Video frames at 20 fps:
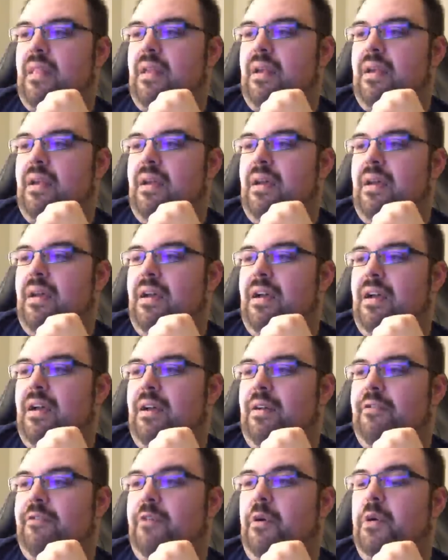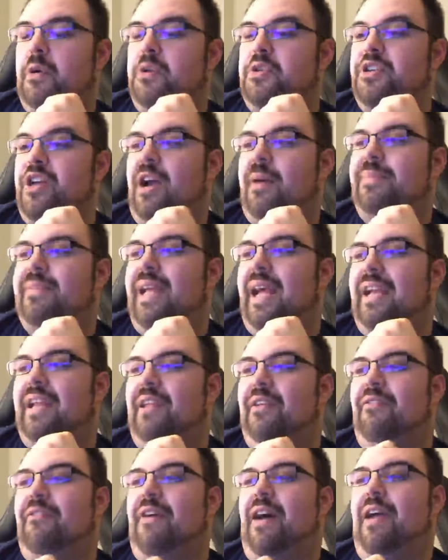Photoshop Daddy
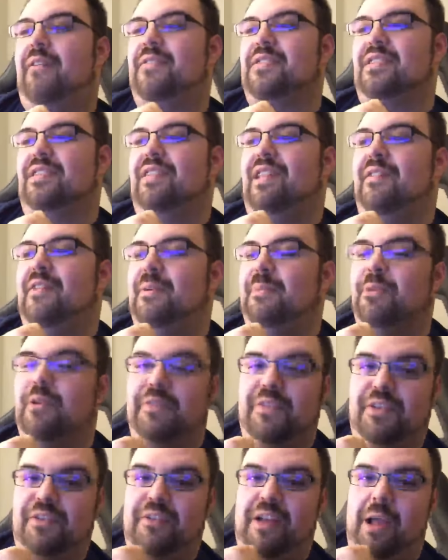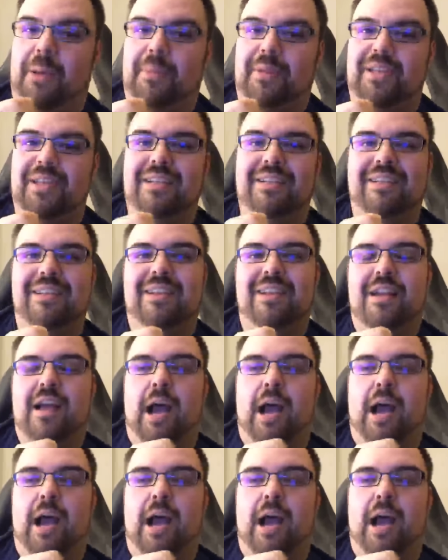of 5 is a loving, perfect family.